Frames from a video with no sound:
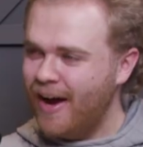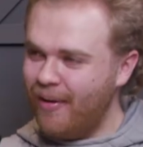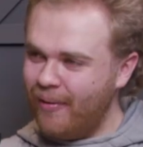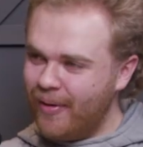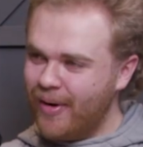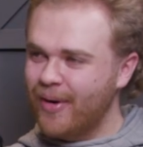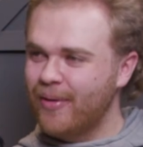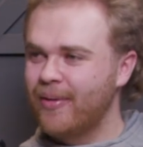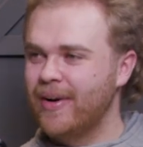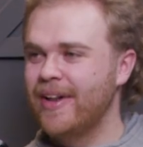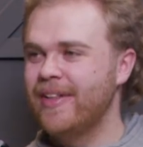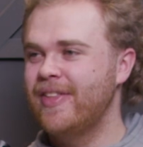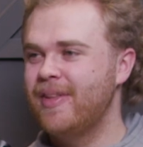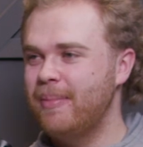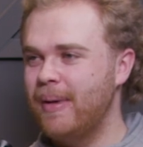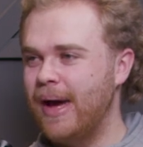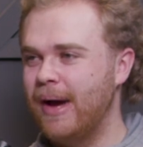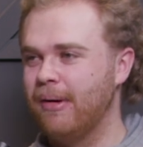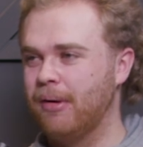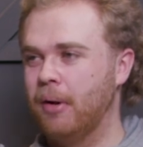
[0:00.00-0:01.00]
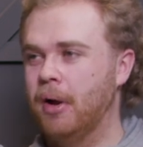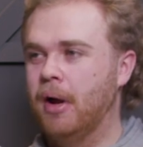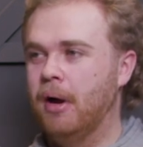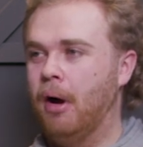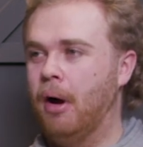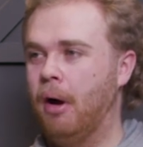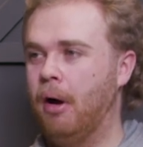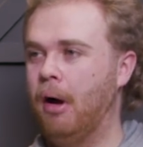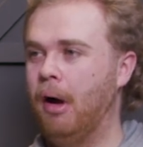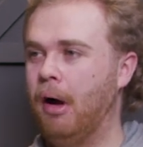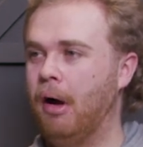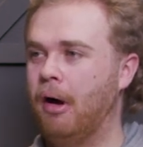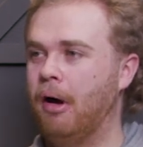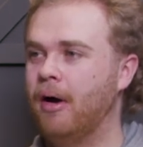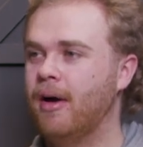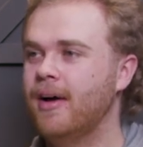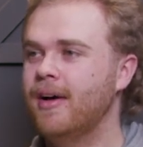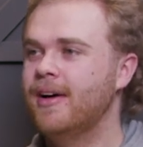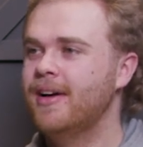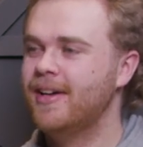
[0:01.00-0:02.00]
I wonder what it's about. Oh,
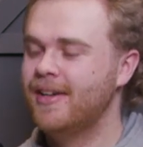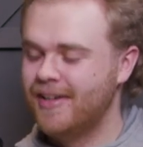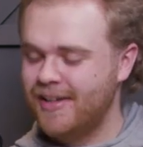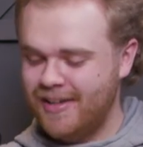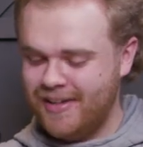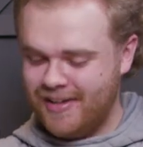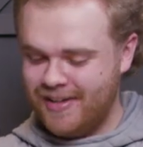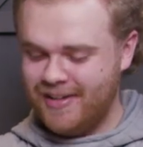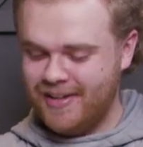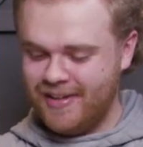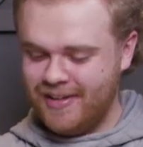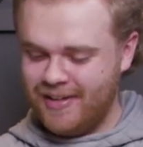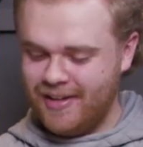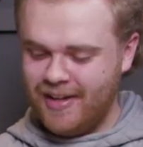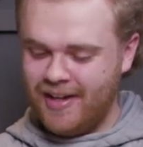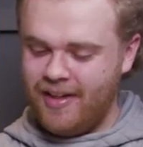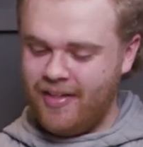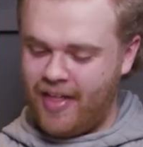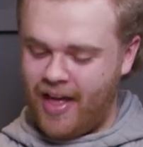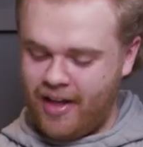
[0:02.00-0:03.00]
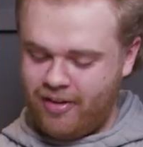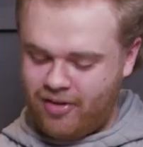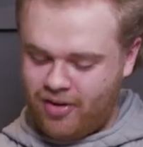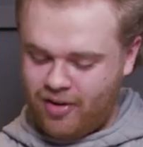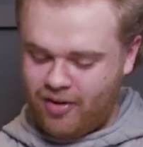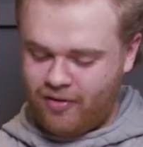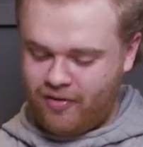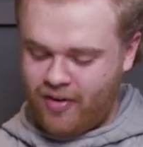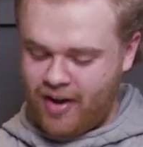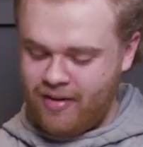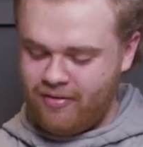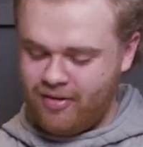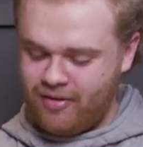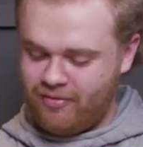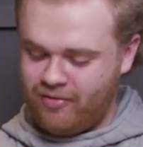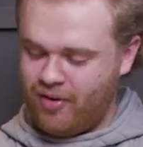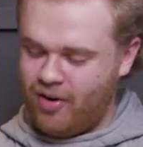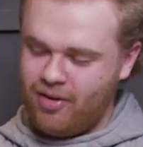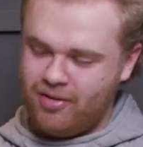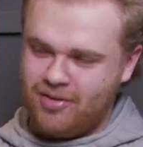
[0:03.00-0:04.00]
that's his favorite
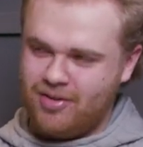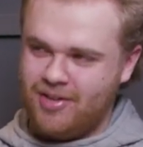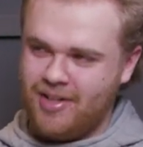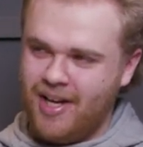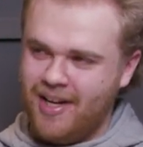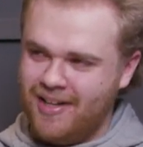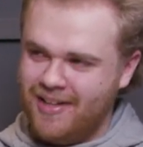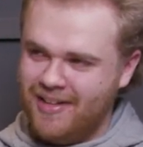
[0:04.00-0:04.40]
verse.